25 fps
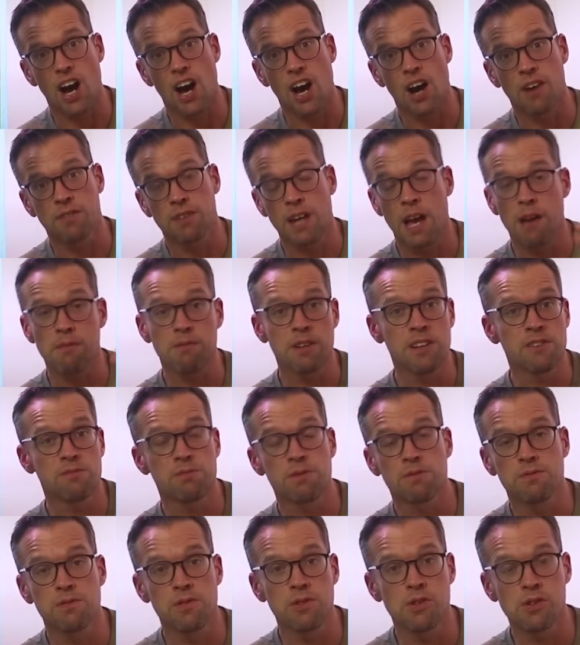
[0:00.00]
I've kept reef
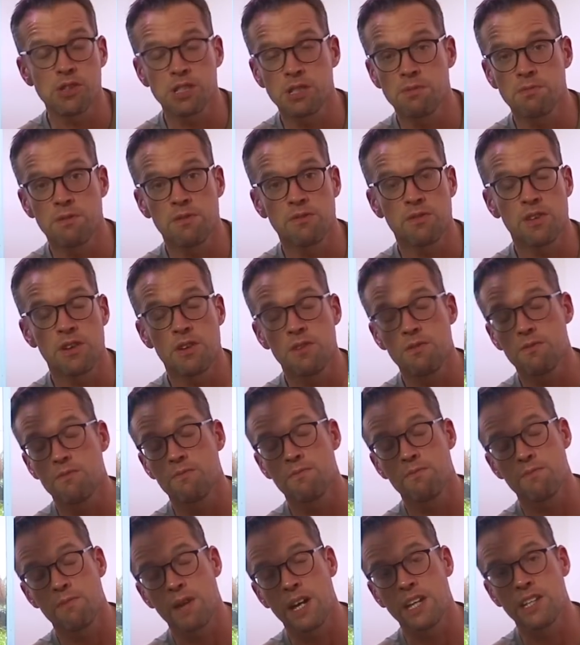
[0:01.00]
before. Some of you
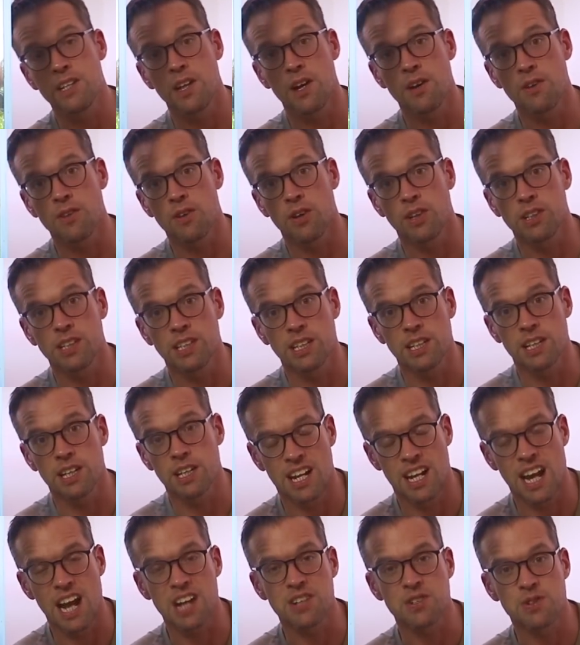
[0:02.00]
may know that I did an
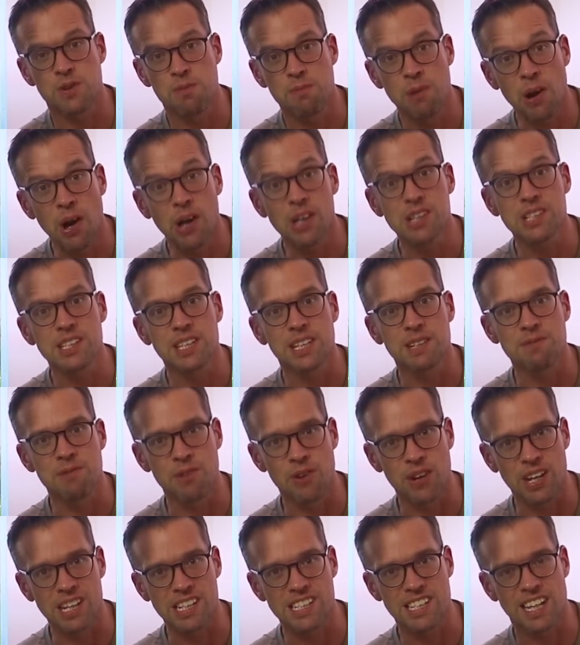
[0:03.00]
actual planted
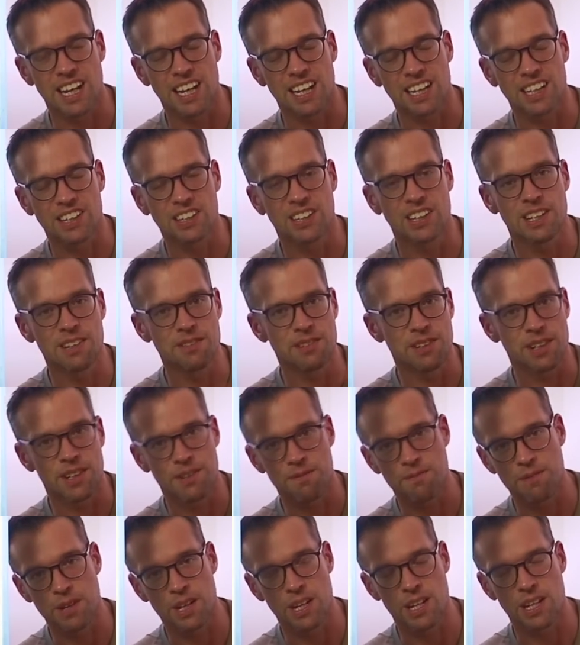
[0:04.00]
marine tank. I'll leave
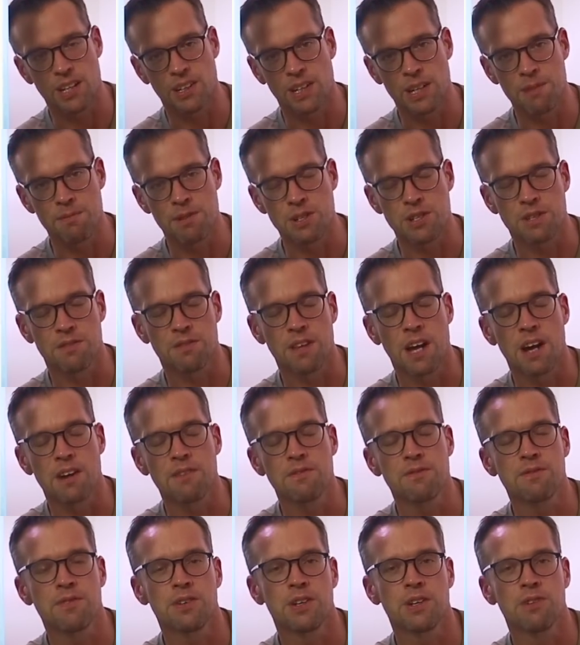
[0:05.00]
a little image of
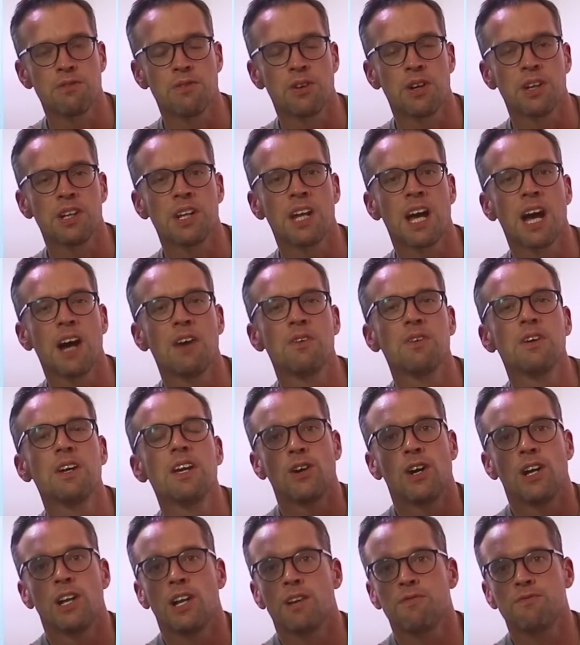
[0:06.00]
that for you right now.
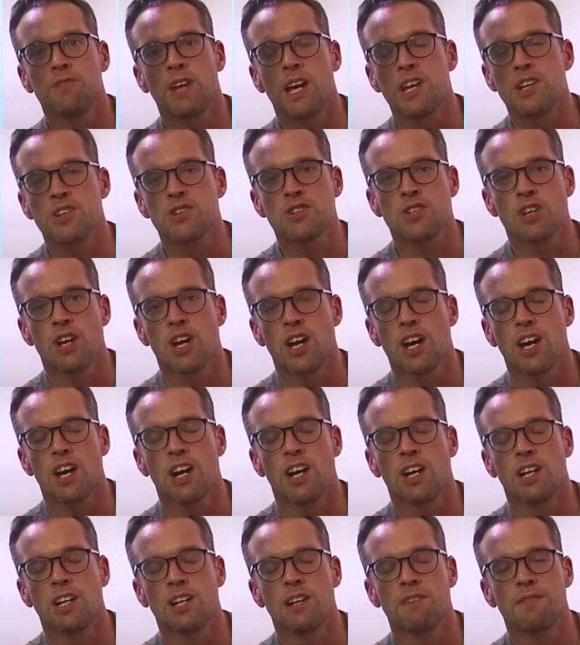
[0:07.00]
I love nature.
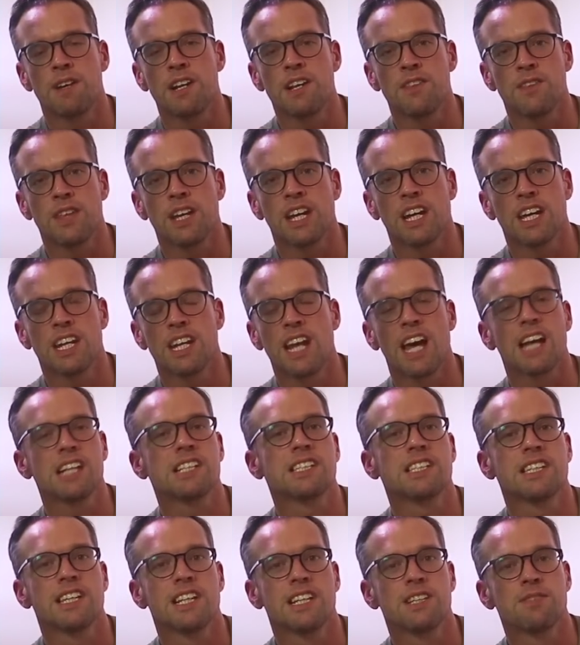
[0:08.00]
I love anything
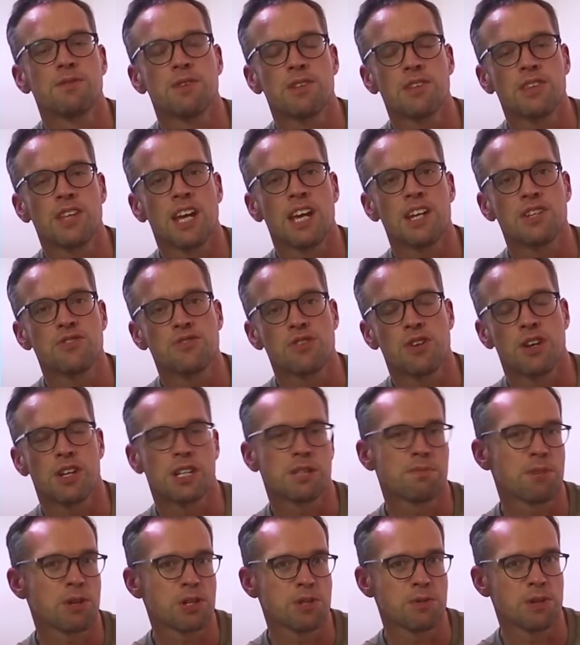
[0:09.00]
connected with nature,
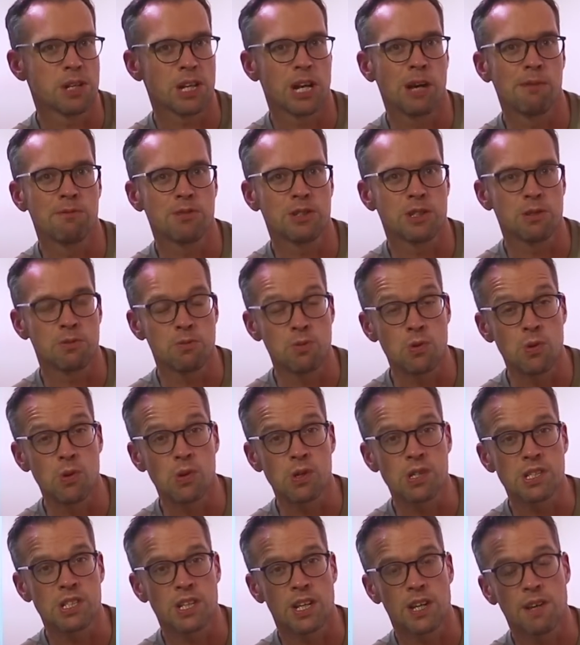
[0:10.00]
especially when it comes to
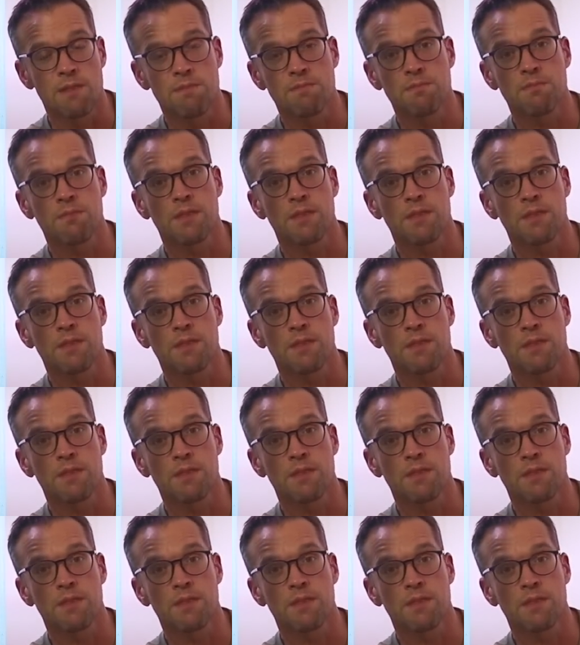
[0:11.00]
water.